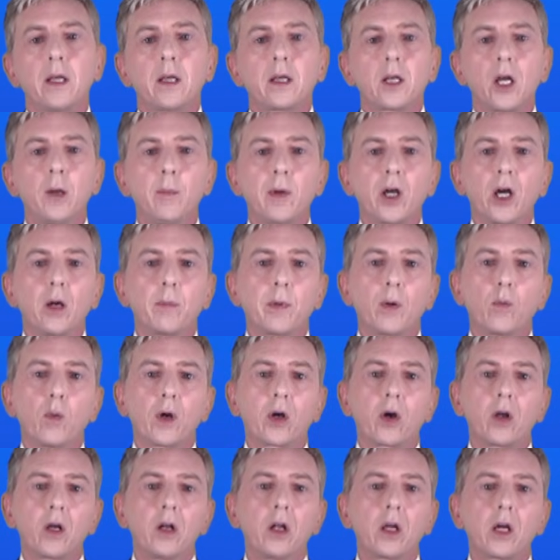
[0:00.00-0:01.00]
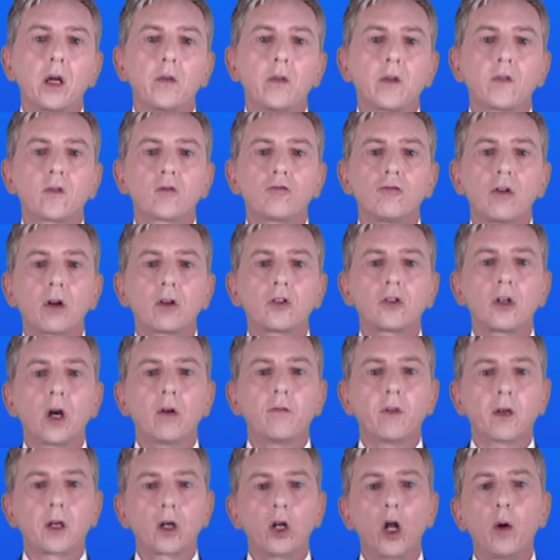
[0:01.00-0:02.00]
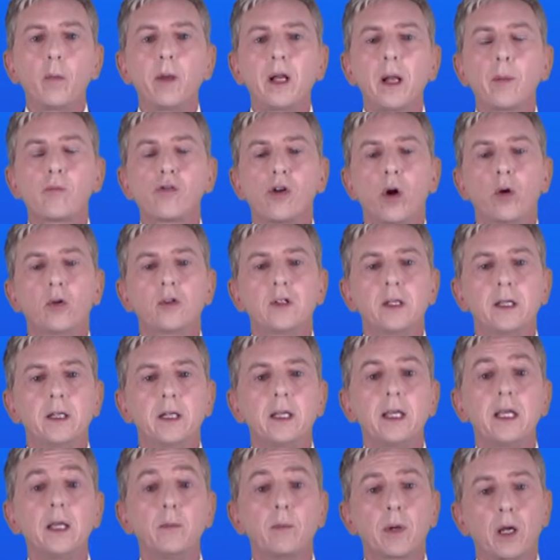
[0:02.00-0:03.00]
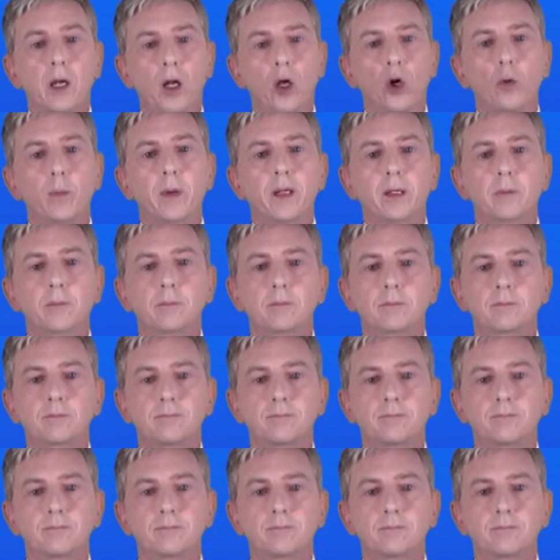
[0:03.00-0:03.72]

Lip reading: Coming up, we're going to look at the structure of the globular protein hemoglobin.